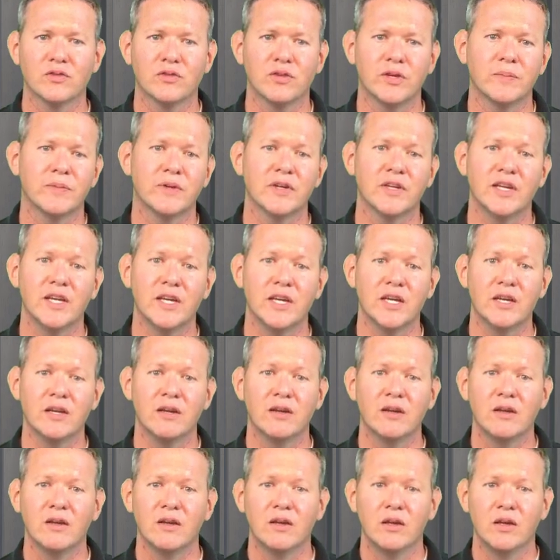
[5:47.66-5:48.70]
Off script
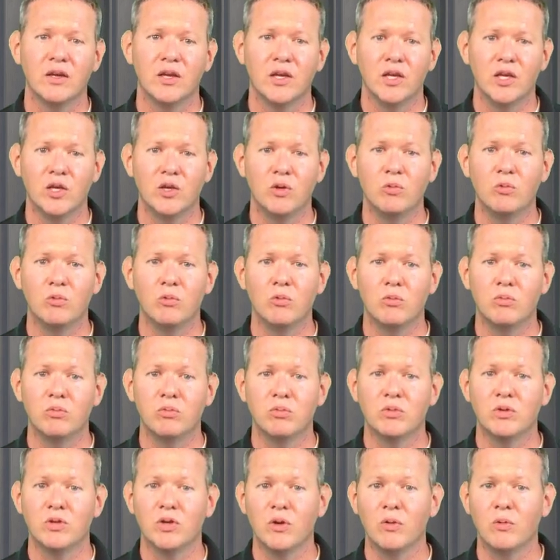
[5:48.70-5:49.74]
again,
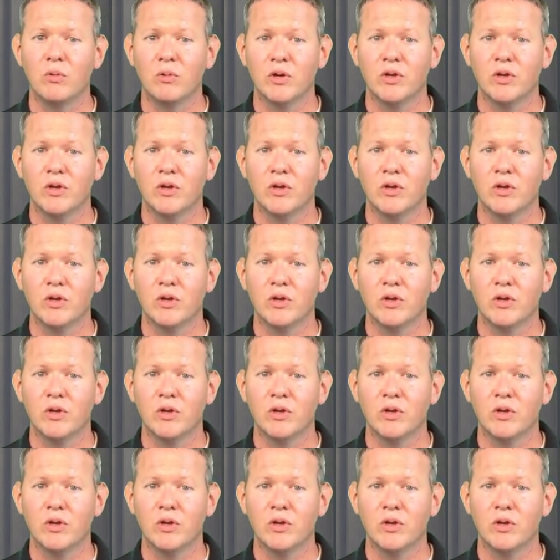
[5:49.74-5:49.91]
you